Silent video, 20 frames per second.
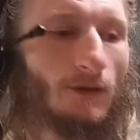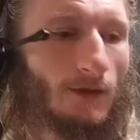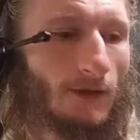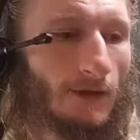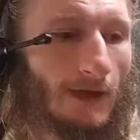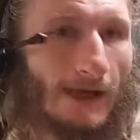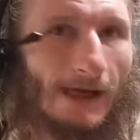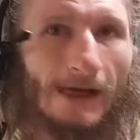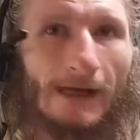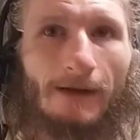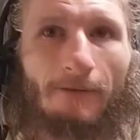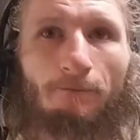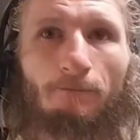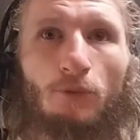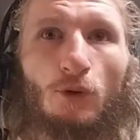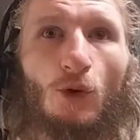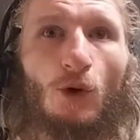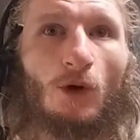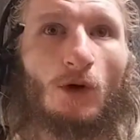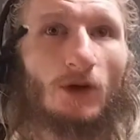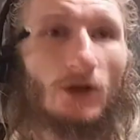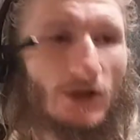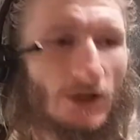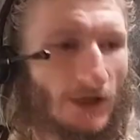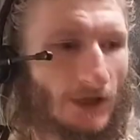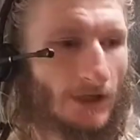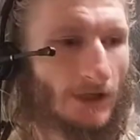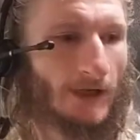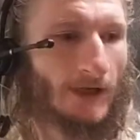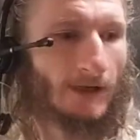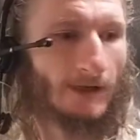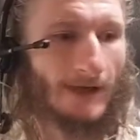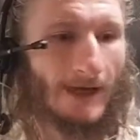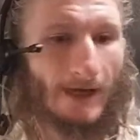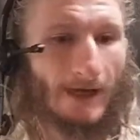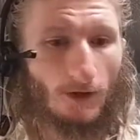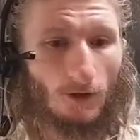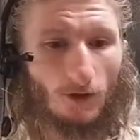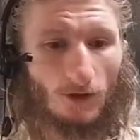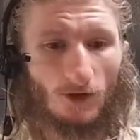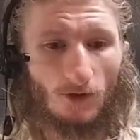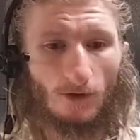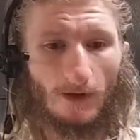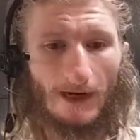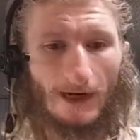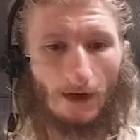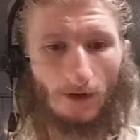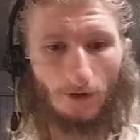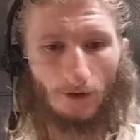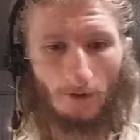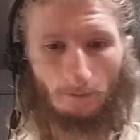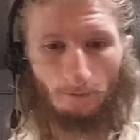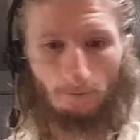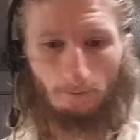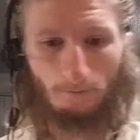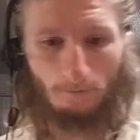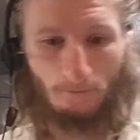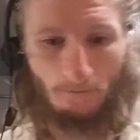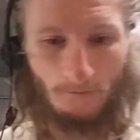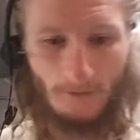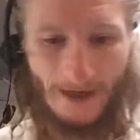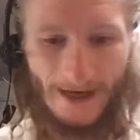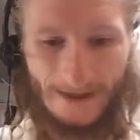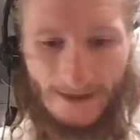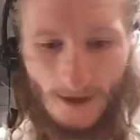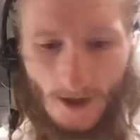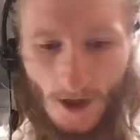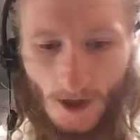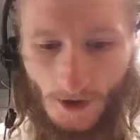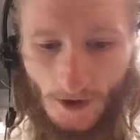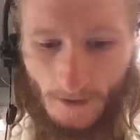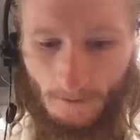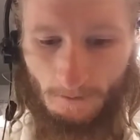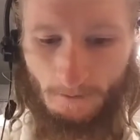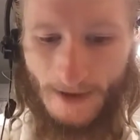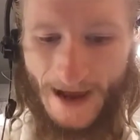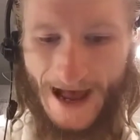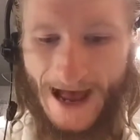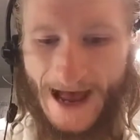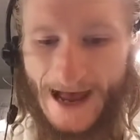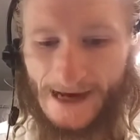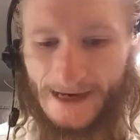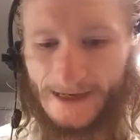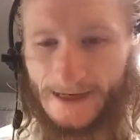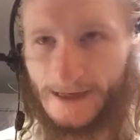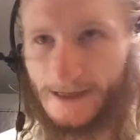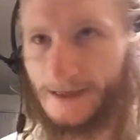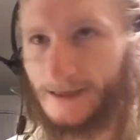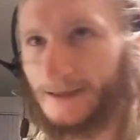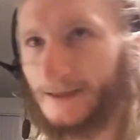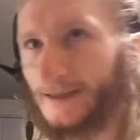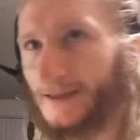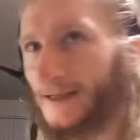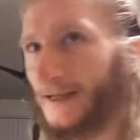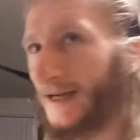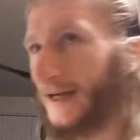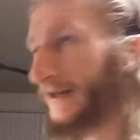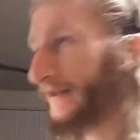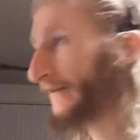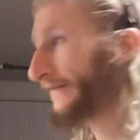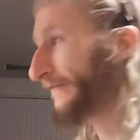The portion that goes around that's on the back of the